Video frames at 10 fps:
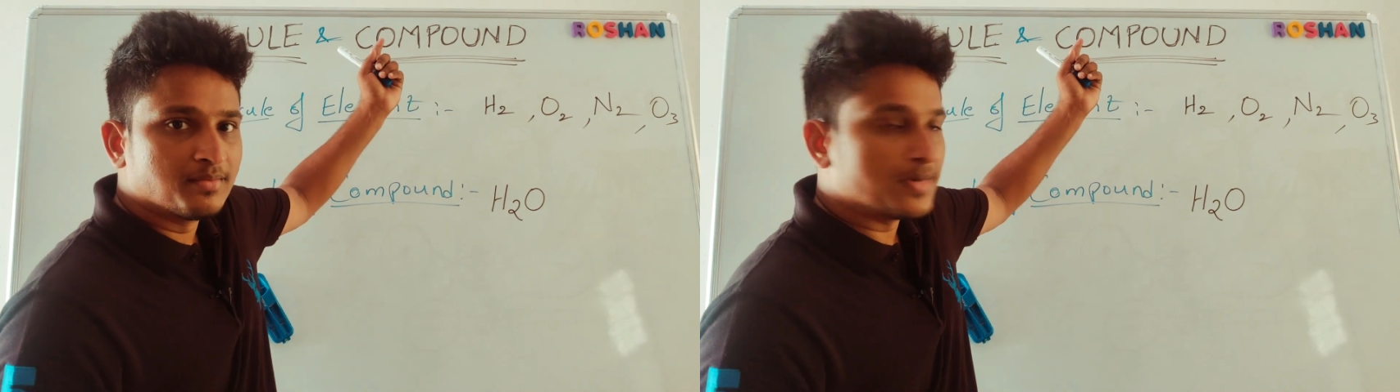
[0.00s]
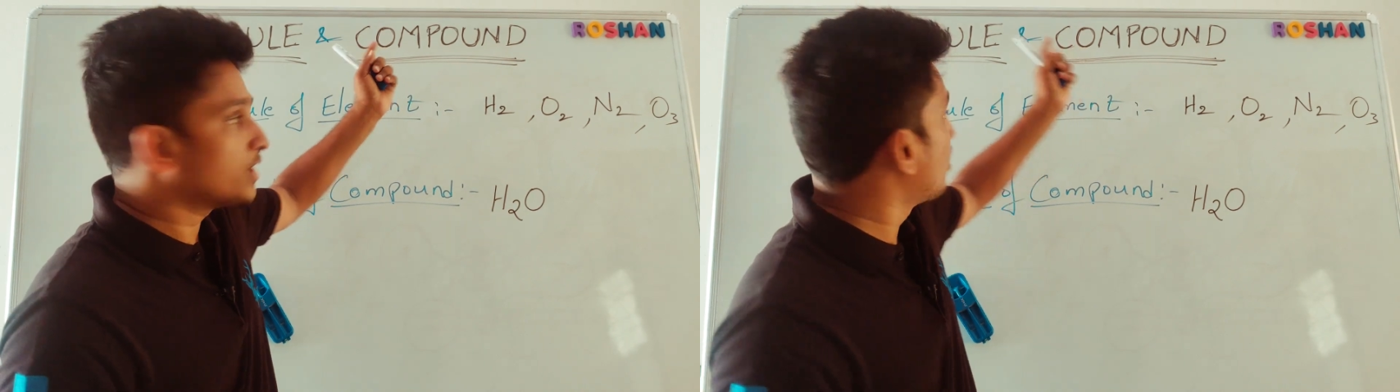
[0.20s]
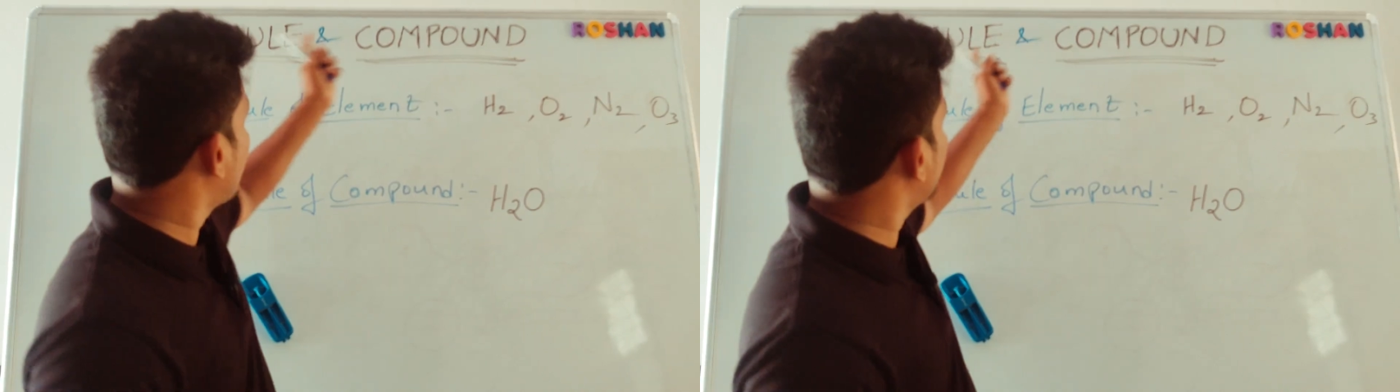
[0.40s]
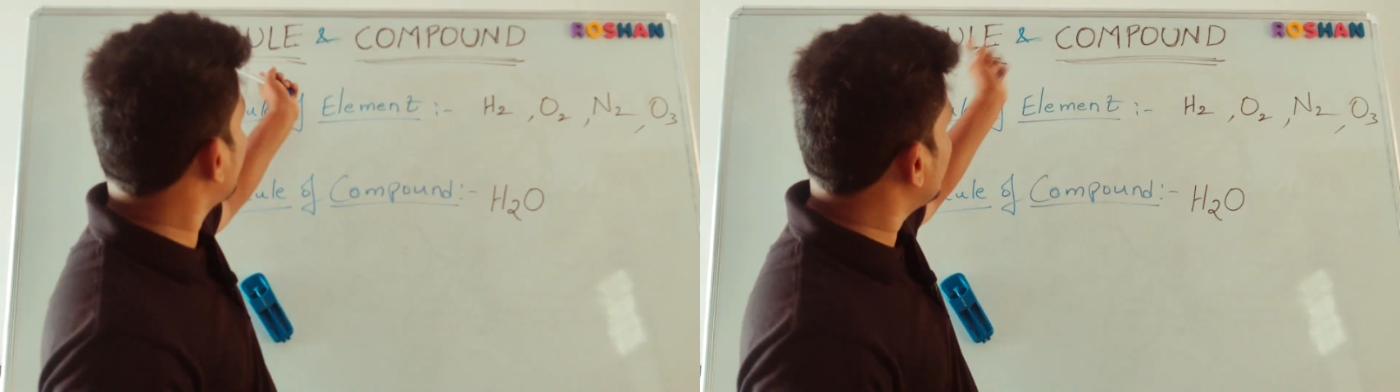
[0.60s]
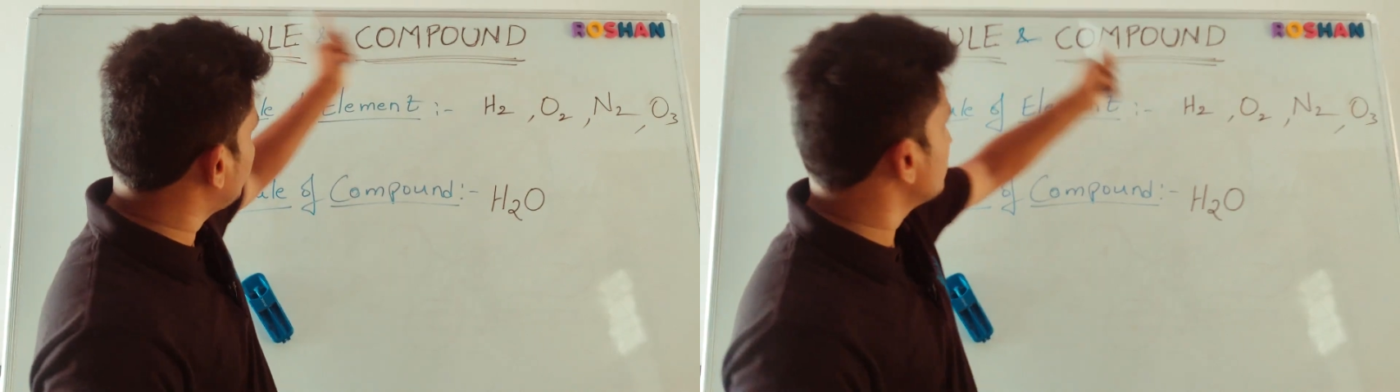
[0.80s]
But all
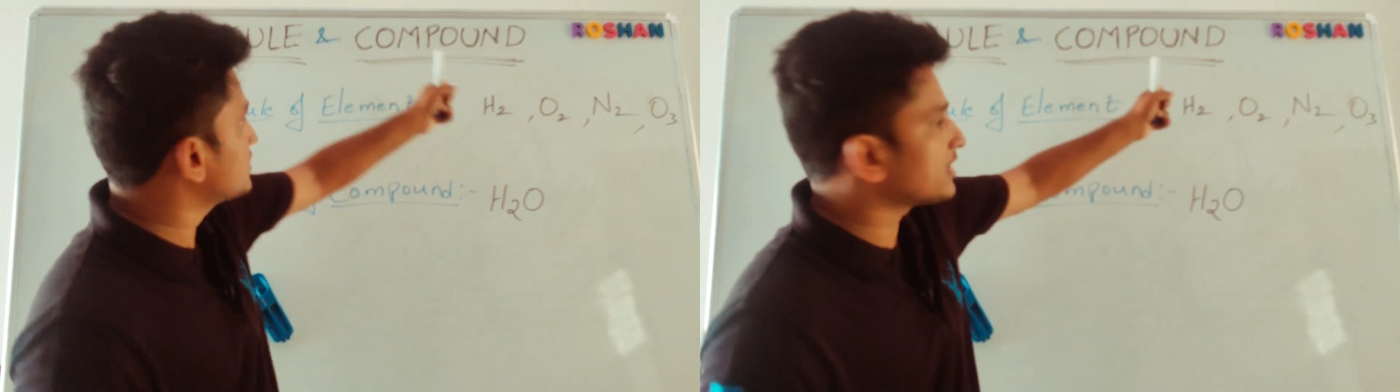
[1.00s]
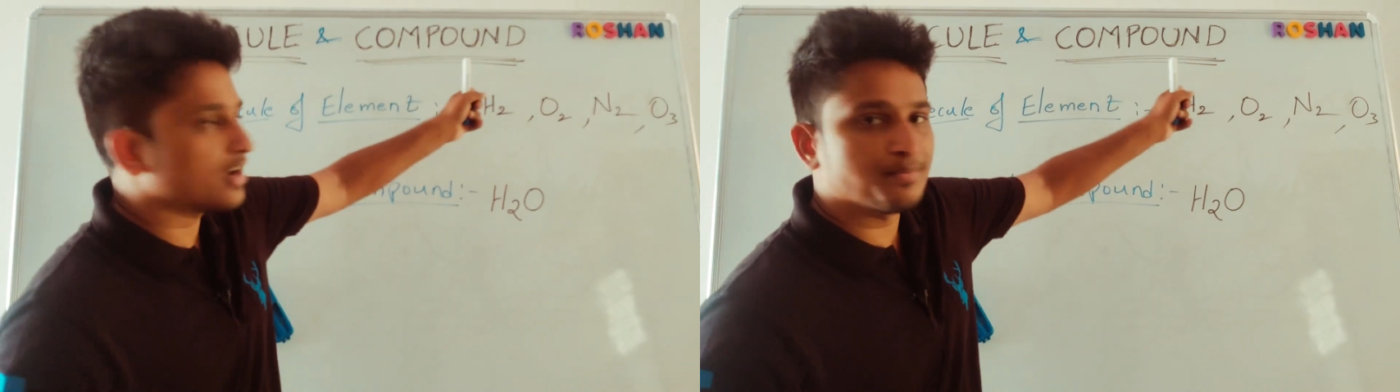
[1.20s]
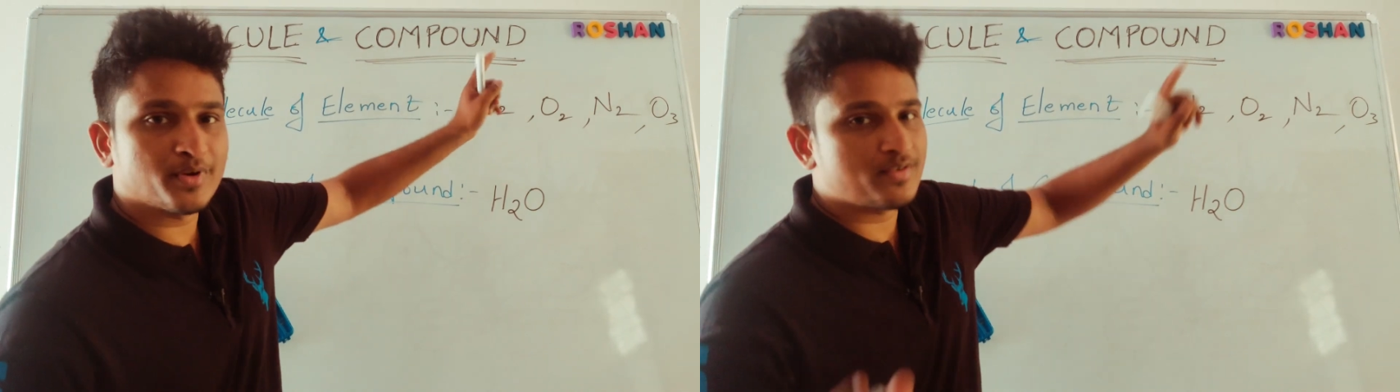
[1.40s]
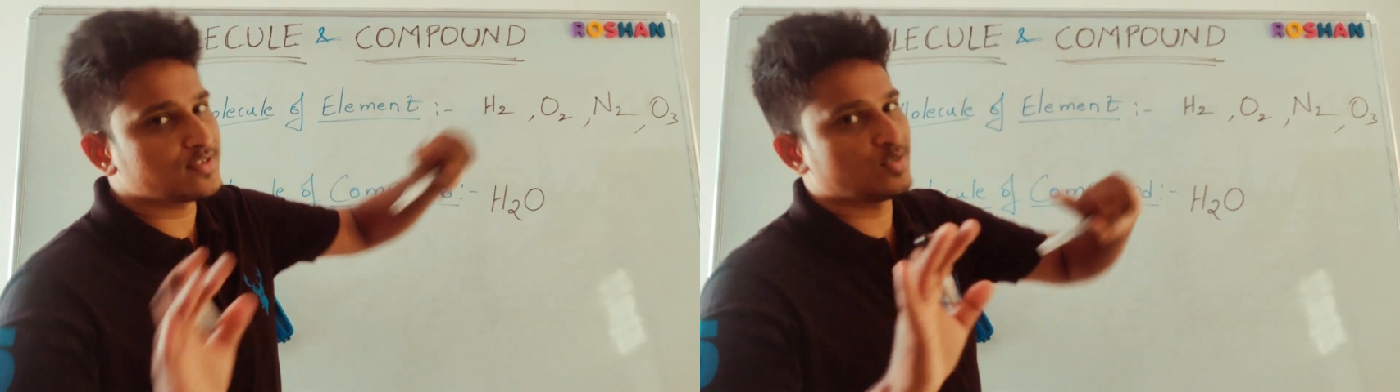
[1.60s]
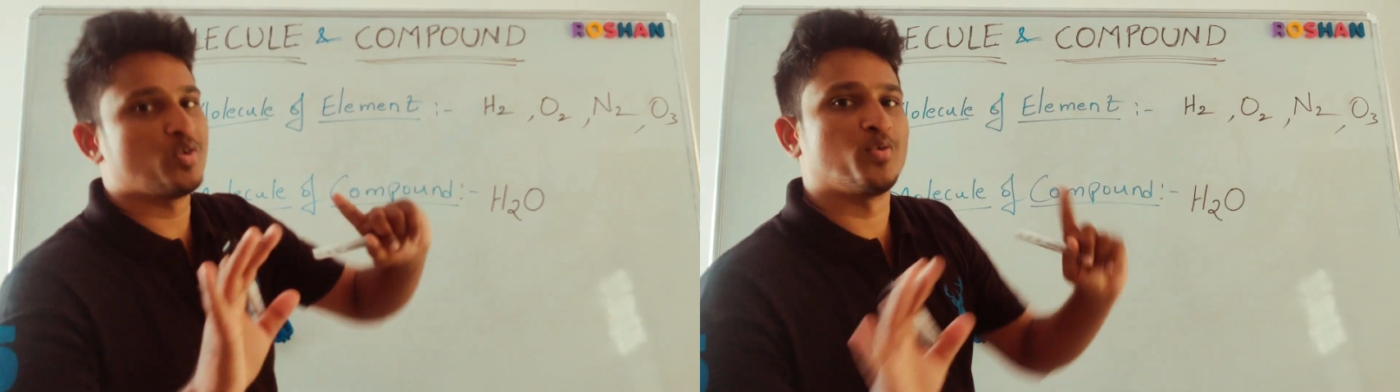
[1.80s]
molecules are
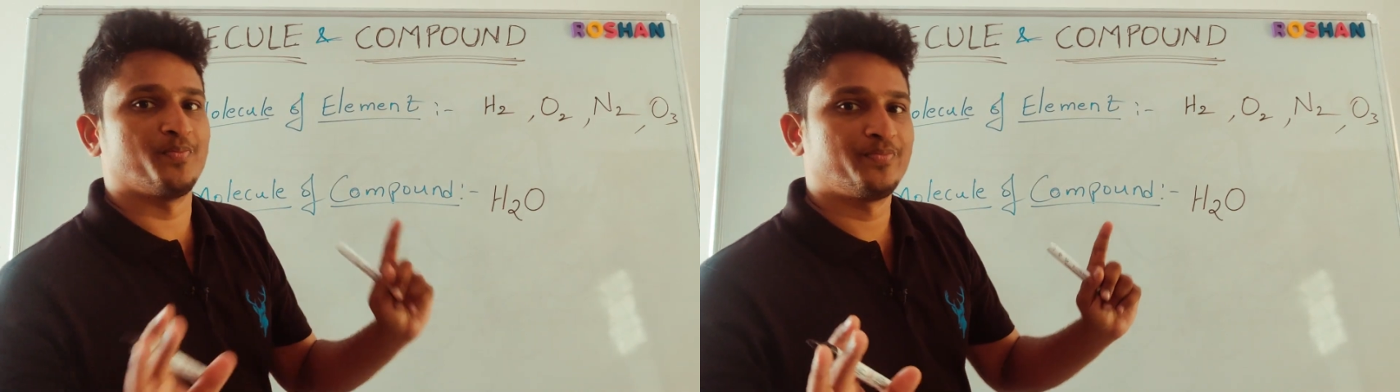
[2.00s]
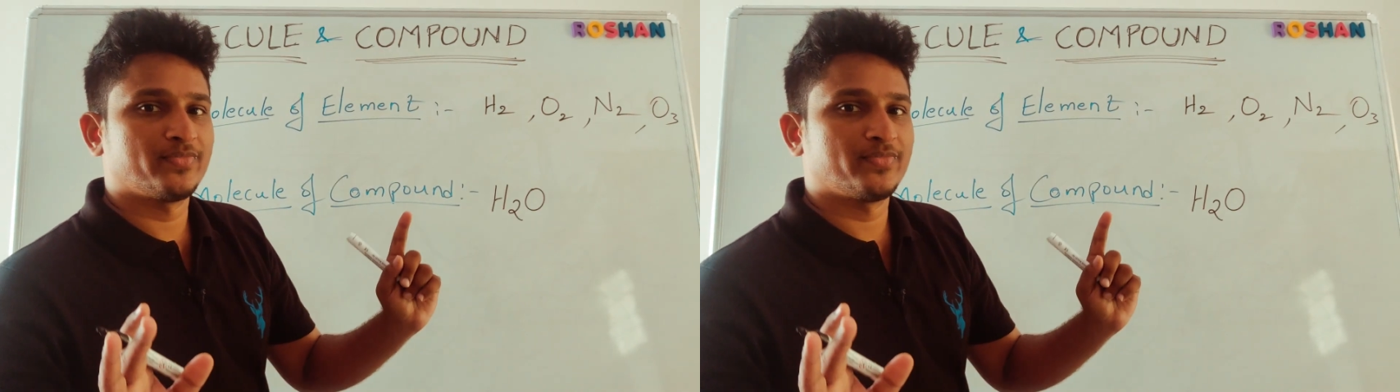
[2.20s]
compounds? No.